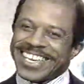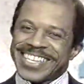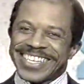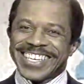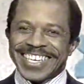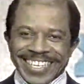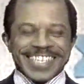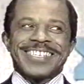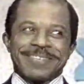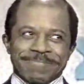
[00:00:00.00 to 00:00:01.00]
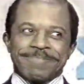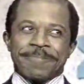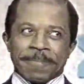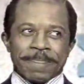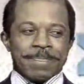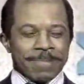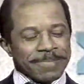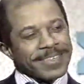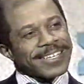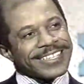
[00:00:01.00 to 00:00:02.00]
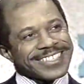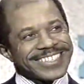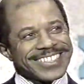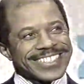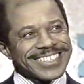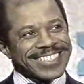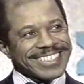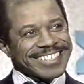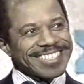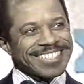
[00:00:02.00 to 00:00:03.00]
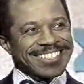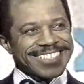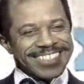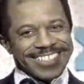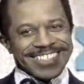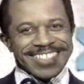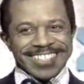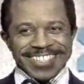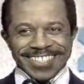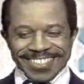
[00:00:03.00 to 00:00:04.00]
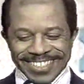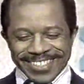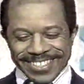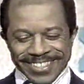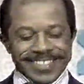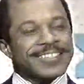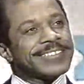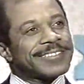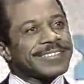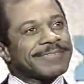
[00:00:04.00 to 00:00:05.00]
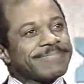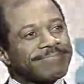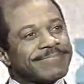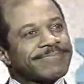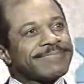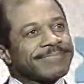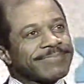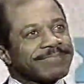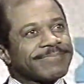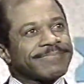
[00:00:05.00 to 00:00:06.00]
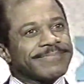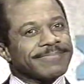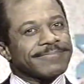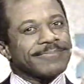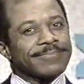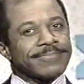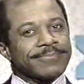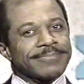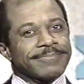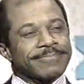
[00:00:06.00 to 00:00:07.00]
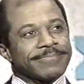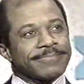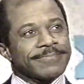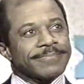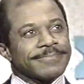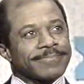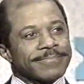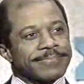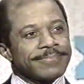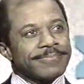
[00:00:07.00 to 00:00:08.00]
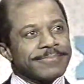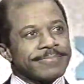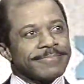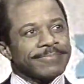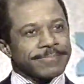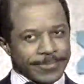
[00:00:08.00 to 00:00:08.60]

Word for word: Very tricky. Well, let's see if you can make some X's appear for yourself up on the board here as we keep on going. So far, you've picked up $1,100.